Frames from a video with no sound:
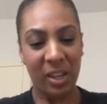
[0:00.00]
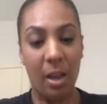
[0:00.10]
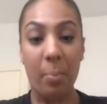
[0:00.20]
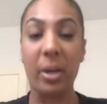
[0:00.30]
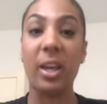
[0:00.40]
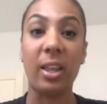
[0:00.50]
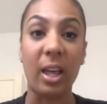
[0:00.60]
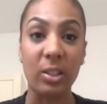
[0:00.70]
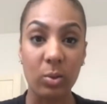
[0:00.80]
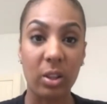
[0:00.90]
But yeah,
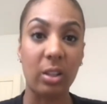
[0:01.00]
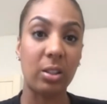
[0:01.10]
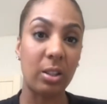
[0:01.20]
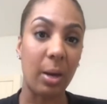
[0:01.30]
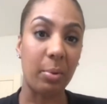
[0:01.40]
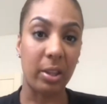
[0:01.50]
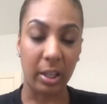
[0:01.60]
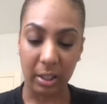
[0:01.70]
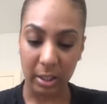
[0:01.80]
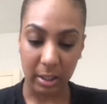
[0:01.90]
that's the type of
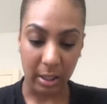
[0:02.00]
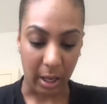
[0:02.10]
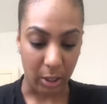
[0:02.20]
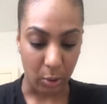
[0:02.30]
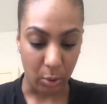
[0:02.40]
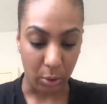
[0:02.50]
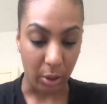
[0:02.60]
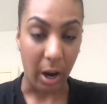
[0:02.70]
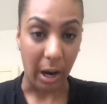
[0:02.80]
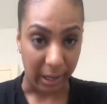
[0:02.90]
thing that you could
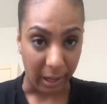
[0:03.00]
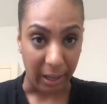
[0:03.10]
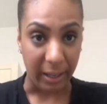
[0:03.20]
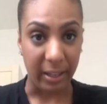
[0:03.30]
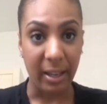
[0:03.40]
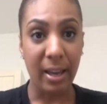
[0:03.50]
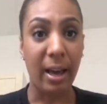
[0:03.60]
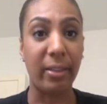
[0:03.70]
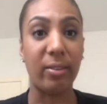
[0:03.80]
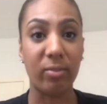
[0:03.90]
highlight
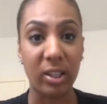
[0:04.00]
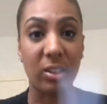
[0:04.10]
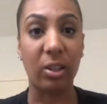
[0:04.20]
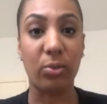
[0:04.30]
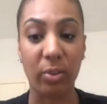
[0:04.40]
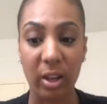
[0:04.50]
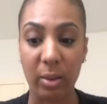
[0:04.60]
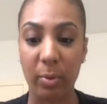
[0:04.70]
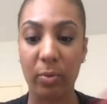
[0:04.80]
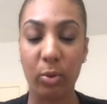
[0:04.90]
and then research further
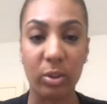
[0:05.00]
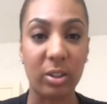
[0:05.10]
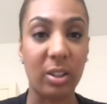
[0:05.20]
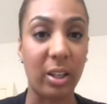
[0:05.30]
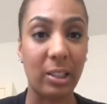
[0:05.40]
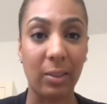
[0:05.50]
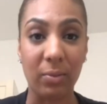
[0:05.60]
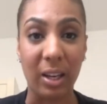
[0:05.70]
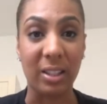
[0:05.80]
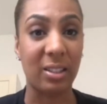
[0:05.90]
before you decide to
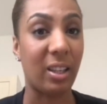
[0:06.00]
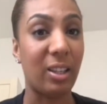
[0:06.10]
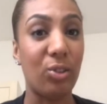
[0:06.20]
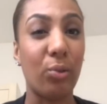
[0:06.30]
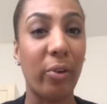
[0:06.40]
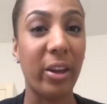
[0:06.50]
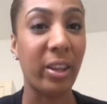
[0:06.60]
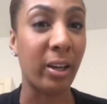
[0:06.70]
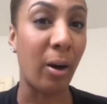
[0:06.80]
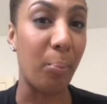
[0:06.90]
invest. And then you find
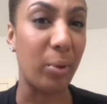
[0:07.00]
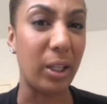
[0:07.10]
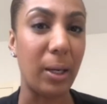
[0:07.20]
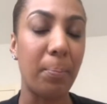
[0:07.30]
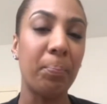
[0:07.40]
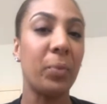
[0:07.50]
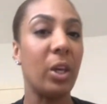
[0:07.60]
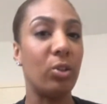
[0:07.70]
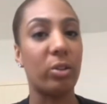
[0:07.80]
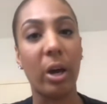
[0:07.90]
that company,
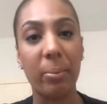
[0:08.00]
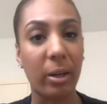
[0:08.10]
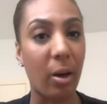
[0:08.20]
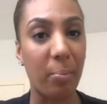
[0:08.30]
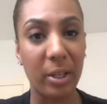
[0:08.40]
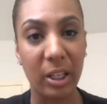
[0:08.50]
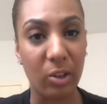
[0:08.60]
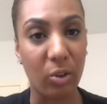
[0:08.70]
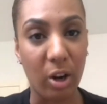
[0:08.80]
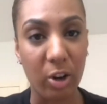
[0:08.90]
you type that company in
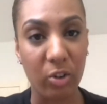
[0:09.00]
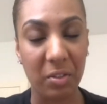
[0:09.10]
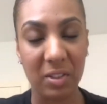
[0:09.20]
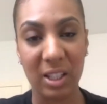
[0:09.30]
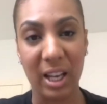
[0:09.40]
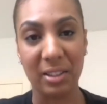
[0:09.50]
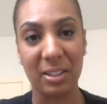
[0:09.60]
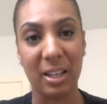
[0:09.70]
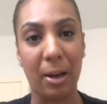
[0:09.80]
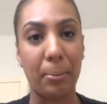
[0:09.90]
on Hargreaves and
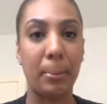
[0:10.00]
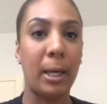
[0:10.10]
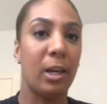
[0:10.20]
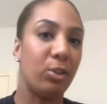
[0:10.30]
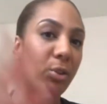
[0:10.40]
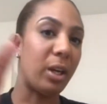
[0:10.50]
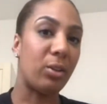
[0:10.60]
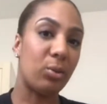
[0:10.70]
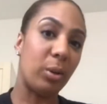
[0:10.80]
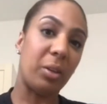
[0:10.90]
Landsdown, you get your
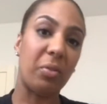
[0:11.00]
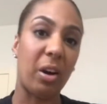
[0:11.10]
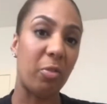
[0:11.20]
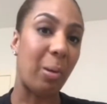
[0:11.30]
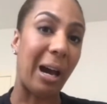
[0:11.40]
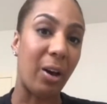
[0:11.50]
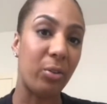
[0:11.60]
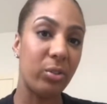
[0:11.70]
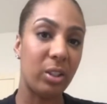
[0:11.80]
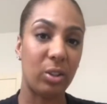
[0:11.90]

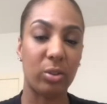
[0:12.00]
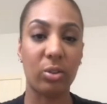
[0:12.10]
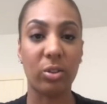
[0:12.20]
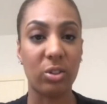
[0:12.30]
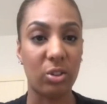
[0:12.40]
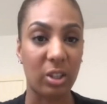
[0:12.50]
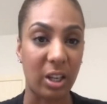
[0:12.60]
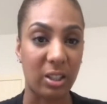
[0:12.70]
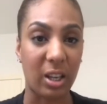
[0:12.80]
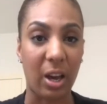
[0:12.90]
£25 in your stocks and shares
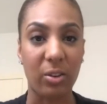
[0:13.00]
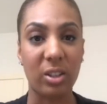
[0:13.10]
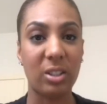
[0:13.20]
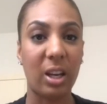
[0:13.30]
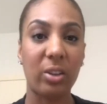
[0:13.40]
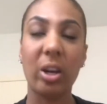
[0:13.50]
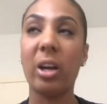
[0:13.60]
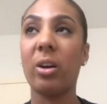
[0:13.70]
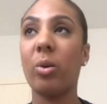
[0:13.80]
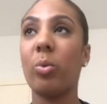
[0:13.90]
account and say,
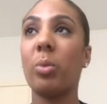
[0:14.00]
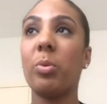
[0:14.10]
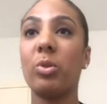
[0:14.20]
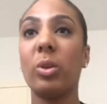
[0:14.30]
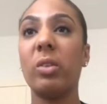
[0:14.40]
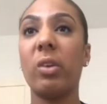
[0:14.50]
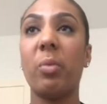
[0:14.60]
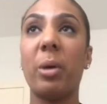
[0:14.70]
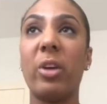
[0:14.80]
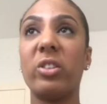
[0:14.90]
okay, I want to put
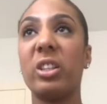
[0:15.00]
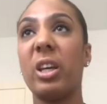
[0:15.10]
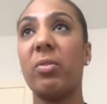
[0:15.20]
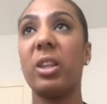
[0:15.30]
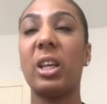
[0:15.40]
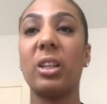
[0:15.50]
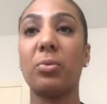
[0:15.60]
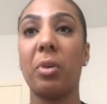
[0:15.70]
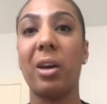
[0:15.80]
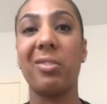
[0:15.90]
£25 in here for the next
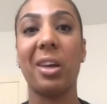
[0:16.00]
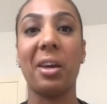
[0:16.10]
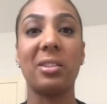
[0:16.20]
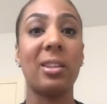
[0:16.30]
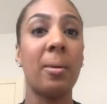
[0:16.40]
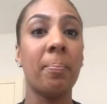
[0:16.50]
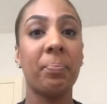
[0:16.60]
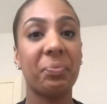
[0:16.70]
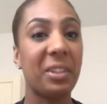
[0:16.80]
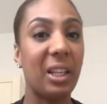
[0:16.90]
5 years.
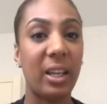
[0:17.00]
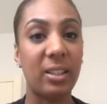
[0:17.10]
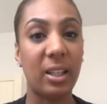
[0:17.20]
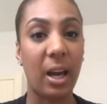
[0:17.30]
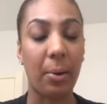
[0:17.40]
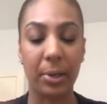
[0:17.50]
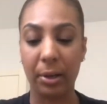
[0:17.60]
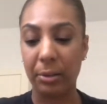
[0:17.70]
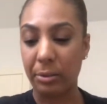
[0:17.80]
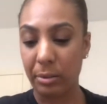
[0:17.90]
Let's see how it
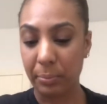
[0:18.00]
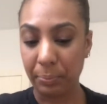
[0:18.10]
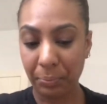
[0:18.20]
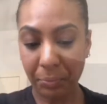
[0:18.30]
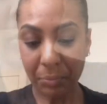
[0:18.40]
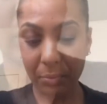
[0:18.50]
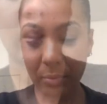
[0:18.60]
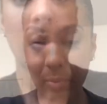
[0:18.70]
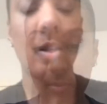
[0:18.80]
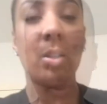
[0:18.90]
goes.
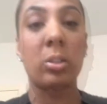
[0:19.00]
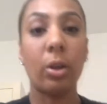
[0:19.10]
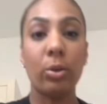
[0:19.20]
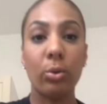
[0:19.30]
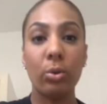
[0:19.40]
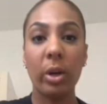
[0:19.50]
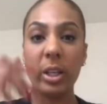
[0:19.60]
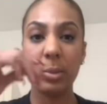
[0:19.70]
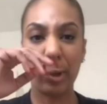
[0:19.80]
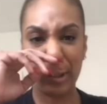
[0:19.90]
So you're not
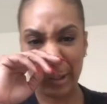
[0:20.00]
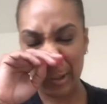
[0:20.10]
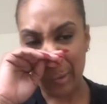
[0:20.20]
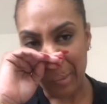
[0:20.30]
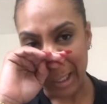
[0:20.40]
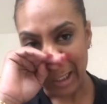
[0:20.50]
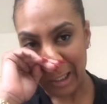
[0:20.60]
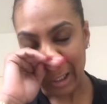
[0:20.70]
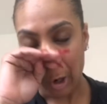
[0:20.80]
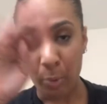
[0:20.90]
expecting your money to
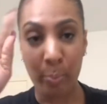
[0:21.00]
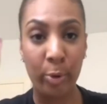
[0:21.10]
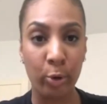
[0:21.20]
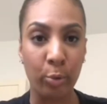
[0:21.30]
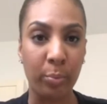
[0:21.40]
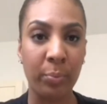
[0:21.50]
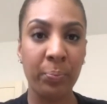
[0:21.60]
go boom